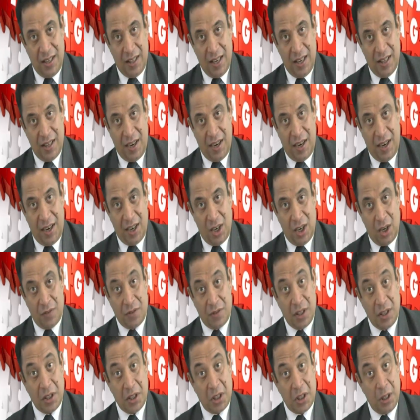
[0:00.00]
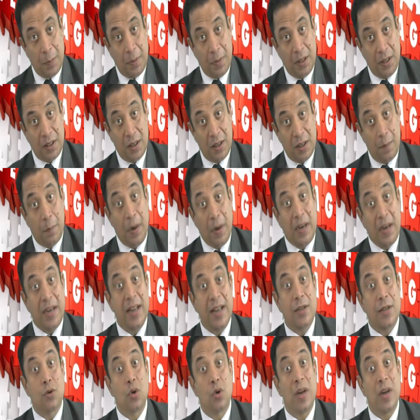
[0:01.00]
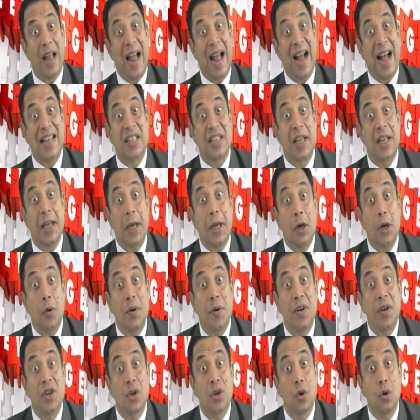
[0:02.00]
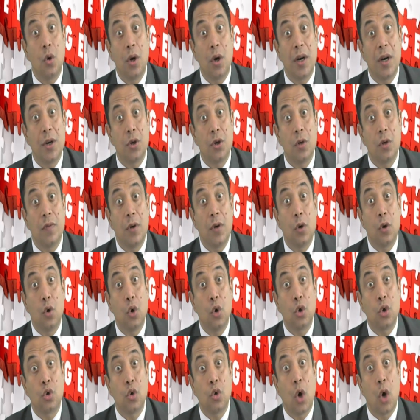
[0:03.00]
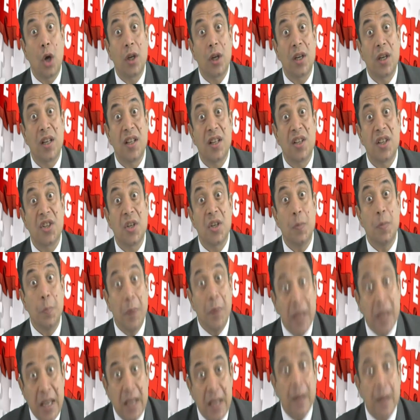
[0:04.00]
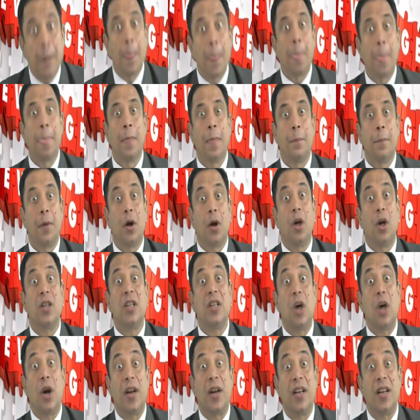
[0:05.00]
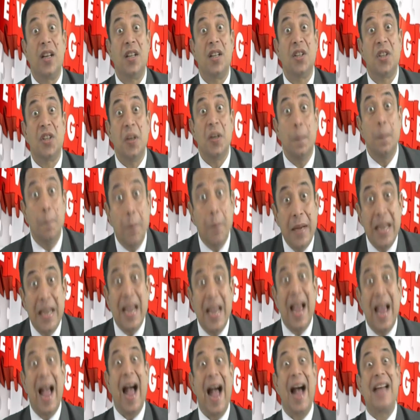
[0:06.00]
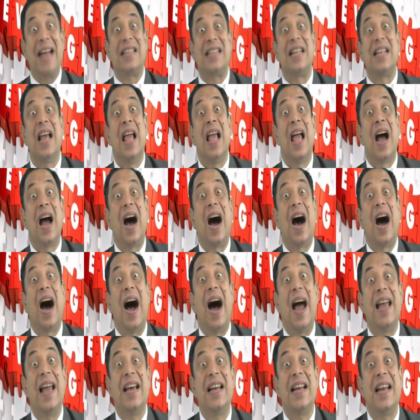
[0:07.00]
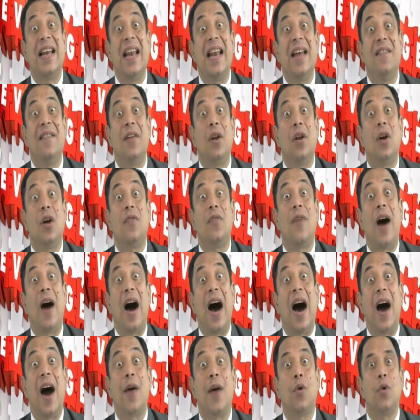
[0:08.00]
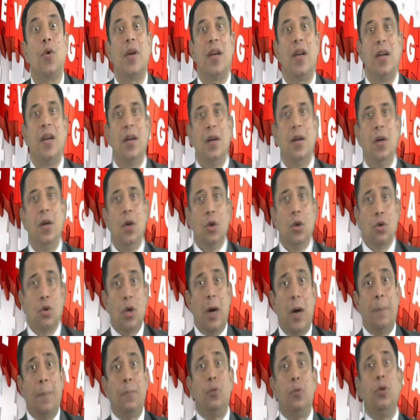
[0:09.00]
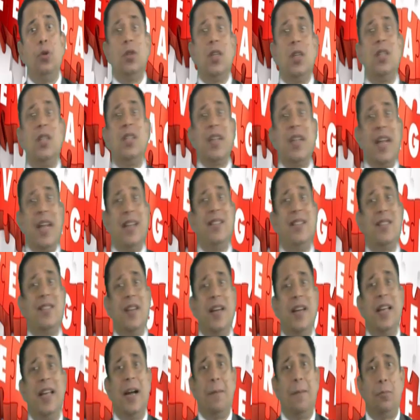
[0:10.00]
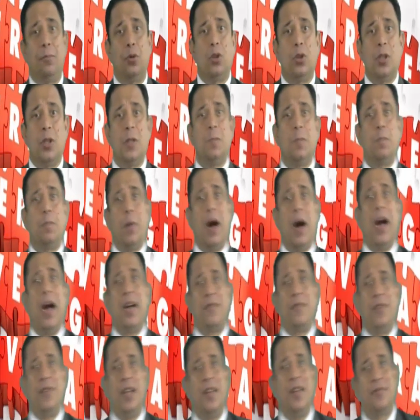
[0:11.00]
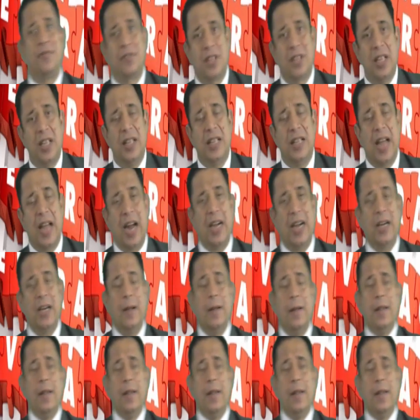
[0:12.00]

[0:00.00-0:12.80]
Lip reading: return of 60%. But natural, as an equity shareholder, you will go to organization B because organization B has a higher level of ROE. So up to this case study, up to this part, we have seen that